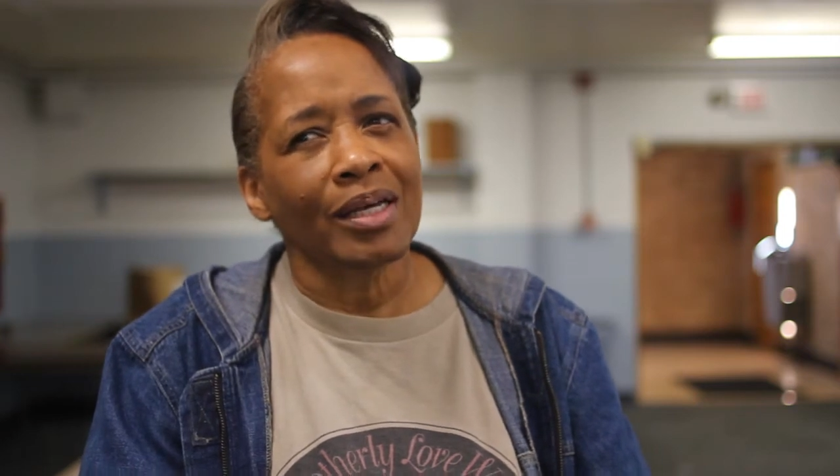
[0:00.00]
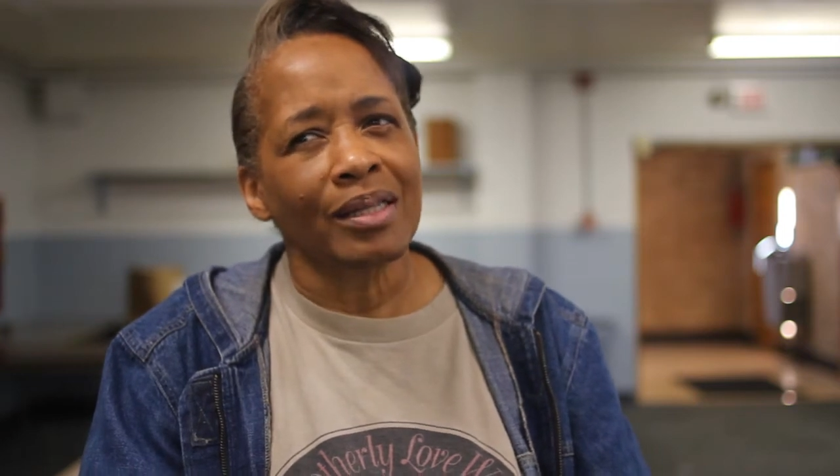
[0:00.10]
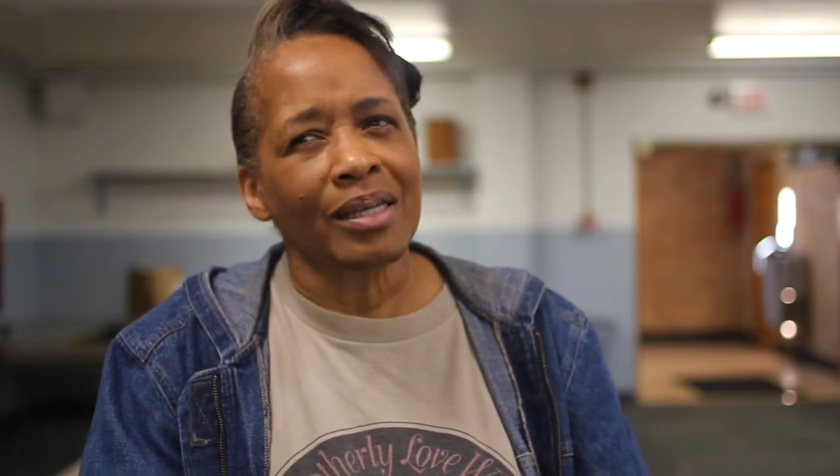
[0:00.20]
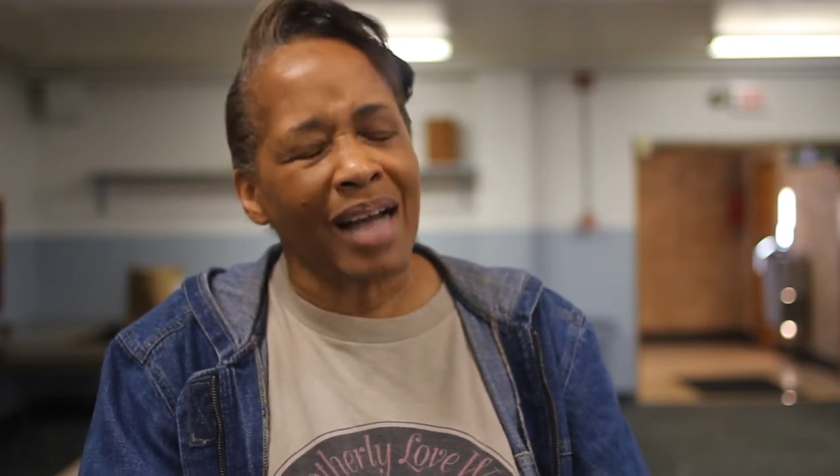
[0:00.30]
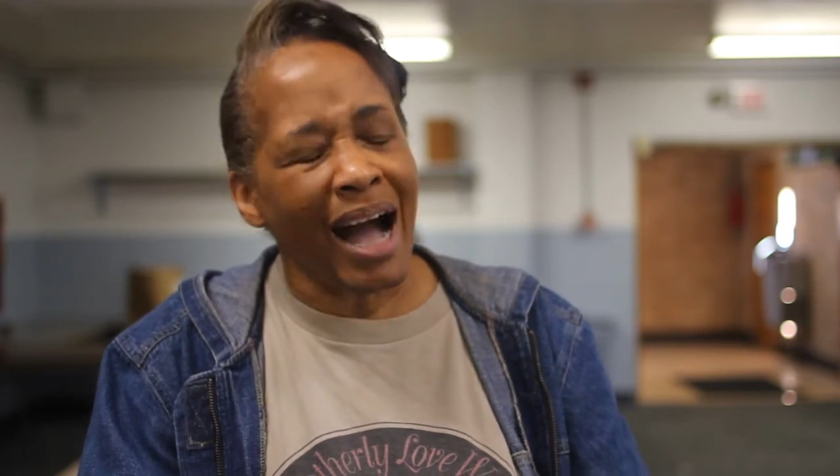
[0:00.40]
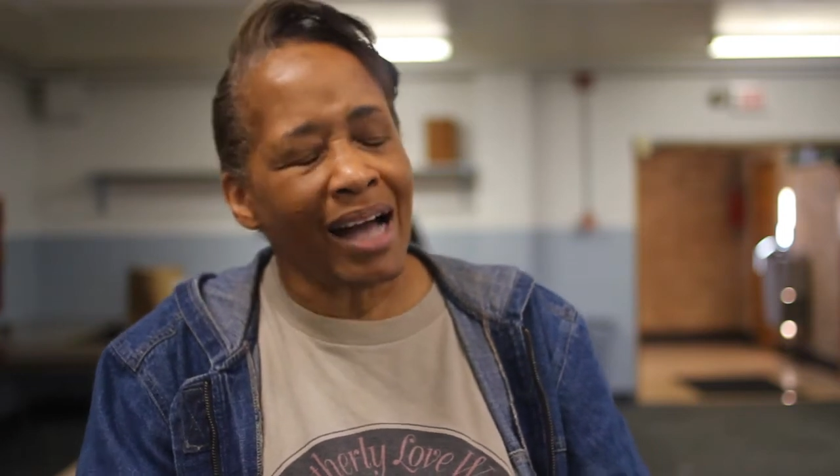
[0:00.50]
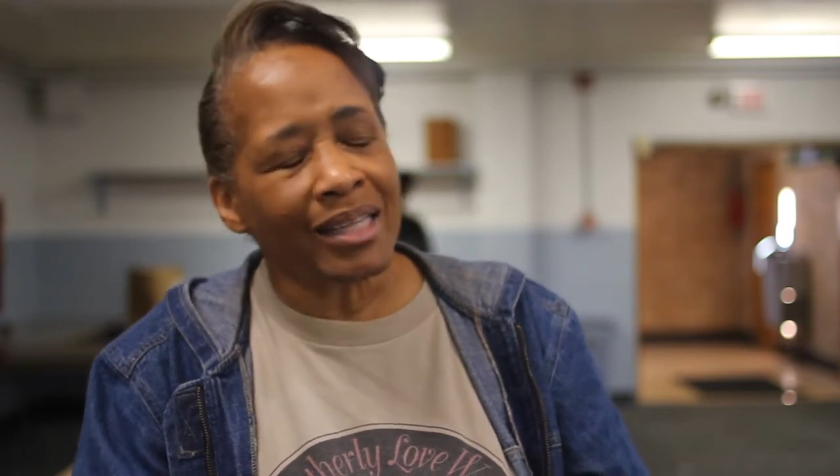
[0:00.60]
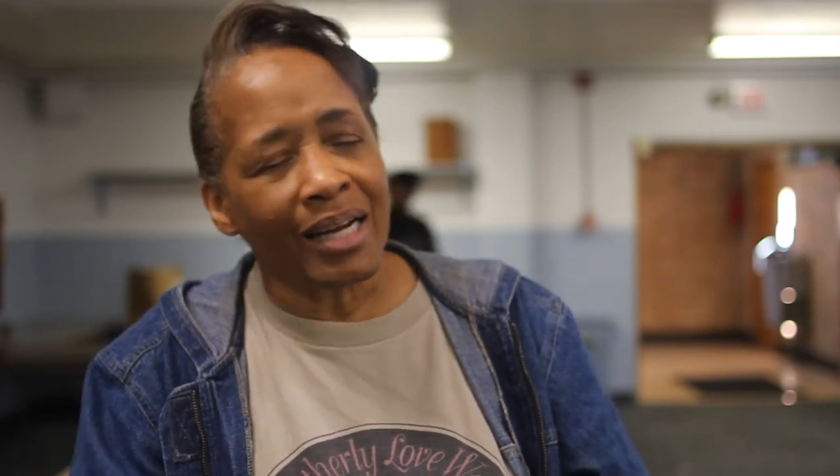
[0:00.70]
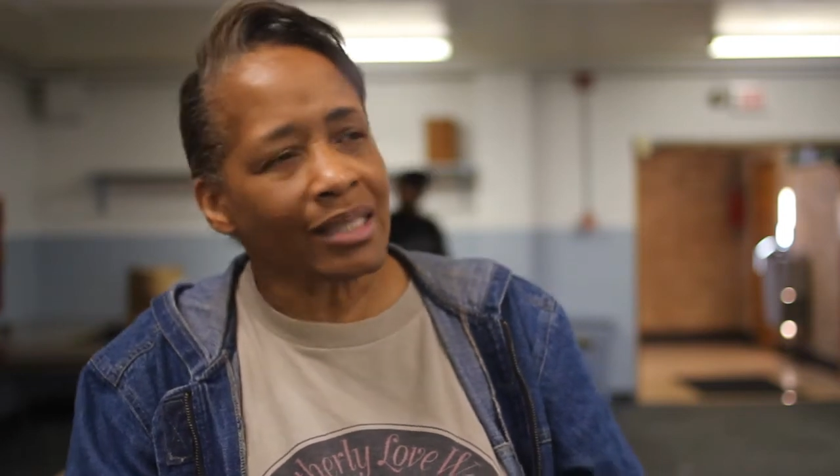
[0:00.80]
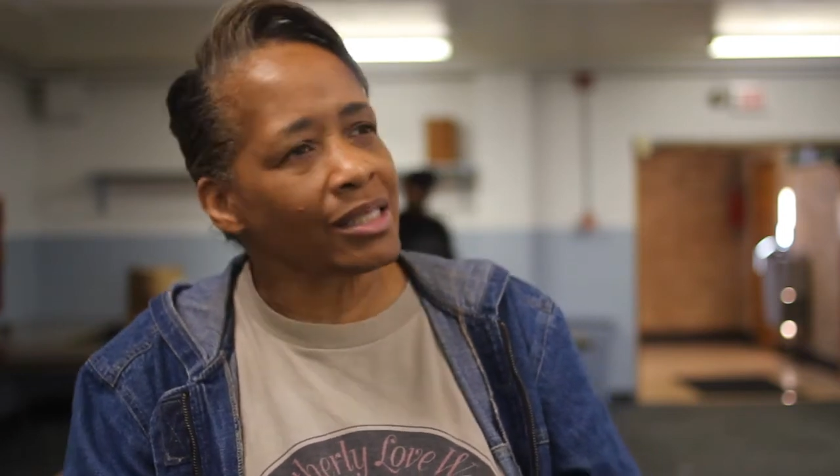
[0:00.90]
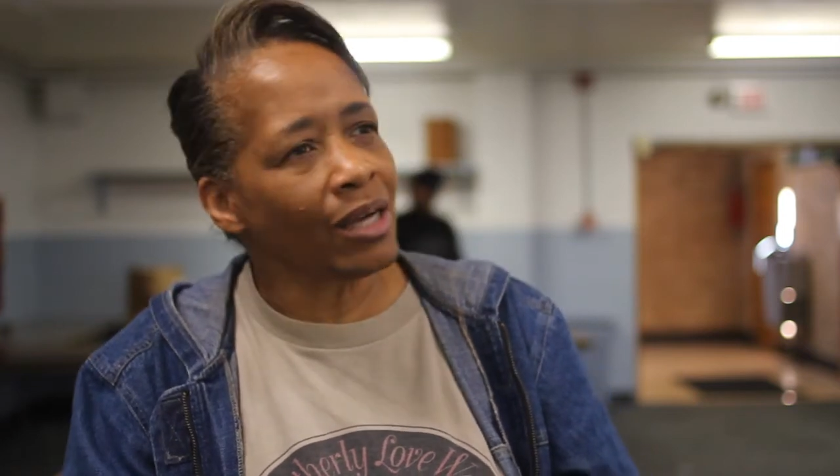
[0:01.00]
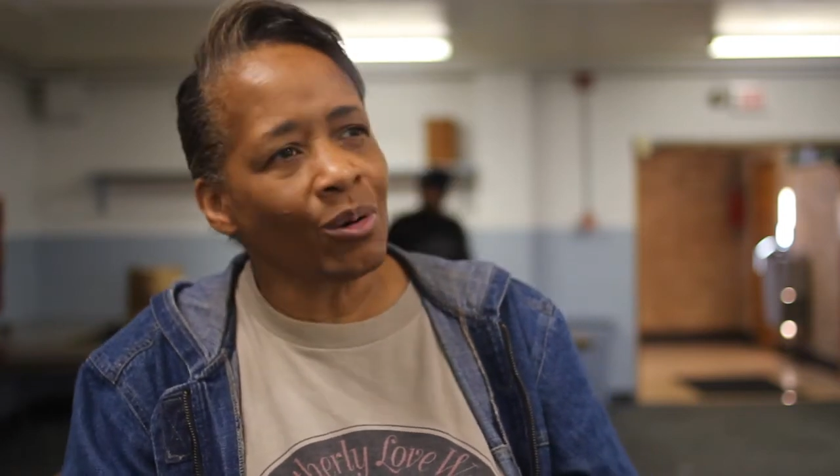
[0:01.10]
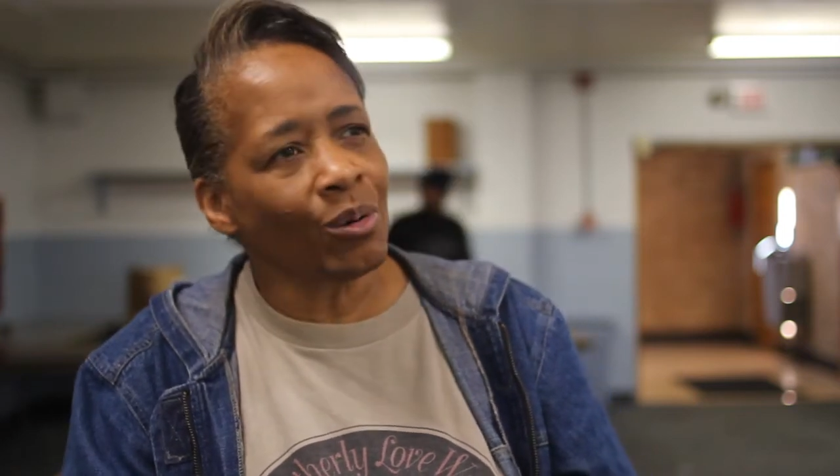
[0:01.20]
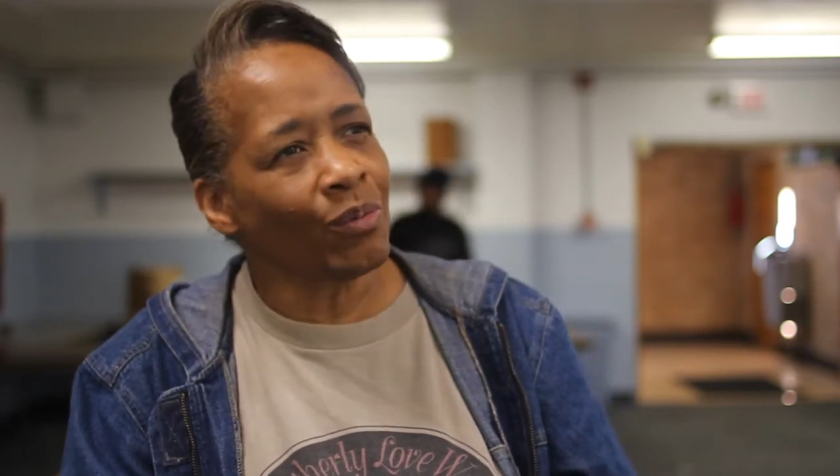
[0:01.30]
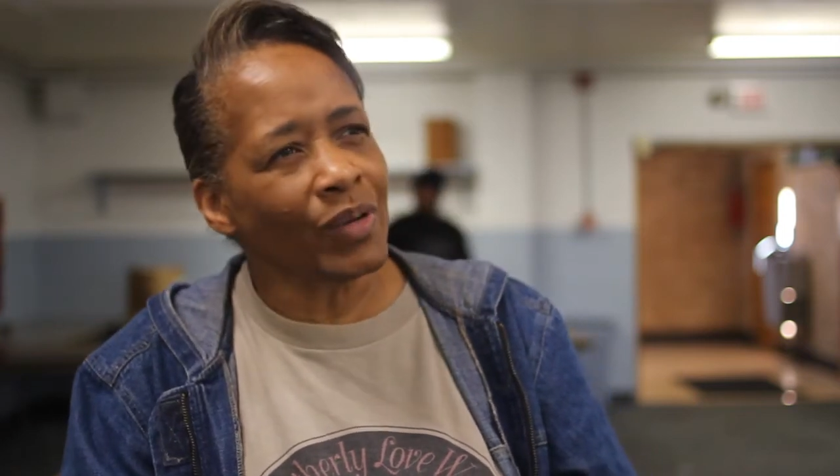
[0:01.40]
the God that I
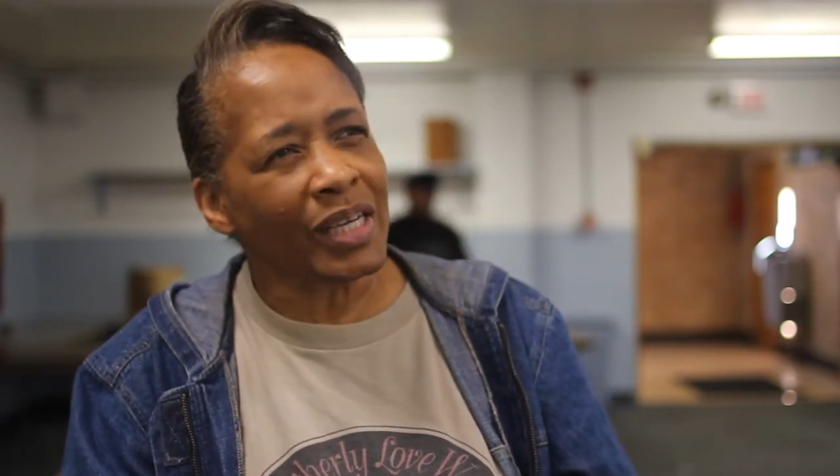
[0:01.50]
serve